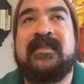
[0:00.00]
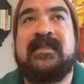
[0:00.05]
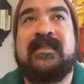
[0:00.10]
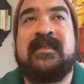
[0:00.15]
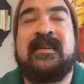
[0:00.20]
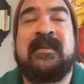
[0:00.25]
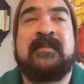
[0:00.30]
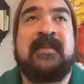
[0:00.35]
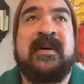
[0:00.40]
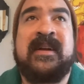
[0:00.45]

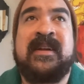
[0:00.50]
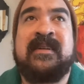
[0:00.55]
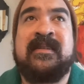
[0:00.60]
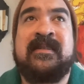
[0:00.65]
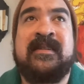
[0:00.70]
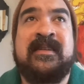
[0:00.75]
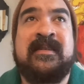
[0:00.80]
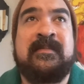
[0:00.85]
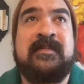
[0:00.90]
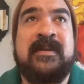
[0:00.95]

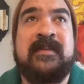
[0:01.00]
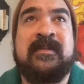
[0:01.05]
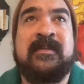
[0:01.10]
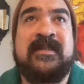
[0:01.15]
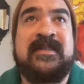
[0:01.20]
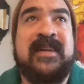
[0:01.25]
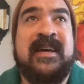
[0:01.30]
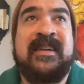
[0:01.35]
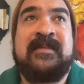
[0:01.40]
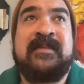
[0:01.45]
non-binary people,
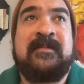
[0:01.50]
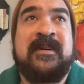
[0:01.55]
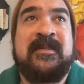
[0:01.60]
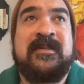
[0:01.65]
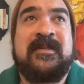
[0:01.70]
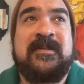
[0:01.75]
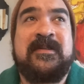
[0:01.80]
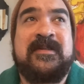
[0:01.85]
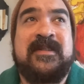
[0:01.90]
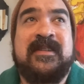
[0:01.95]
it's
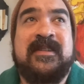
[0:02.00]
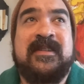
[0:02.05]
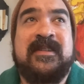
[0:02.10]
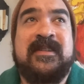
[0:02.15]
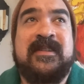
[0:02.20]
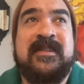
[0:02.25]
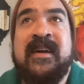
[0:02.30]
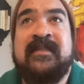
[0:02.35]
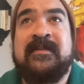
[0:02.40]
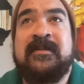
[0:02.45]
anyone who's
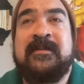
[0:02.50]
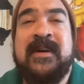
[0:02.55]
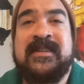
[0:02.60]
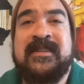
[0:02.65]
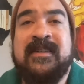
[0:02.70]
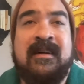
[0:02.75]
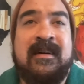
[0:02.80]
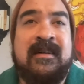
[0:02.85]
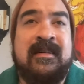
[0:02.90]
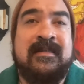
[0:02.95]
alive who has
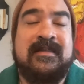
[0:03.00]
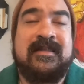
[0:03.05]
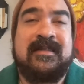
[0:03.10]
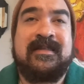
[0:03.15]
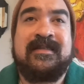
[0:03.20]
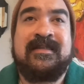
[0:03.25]
a heart.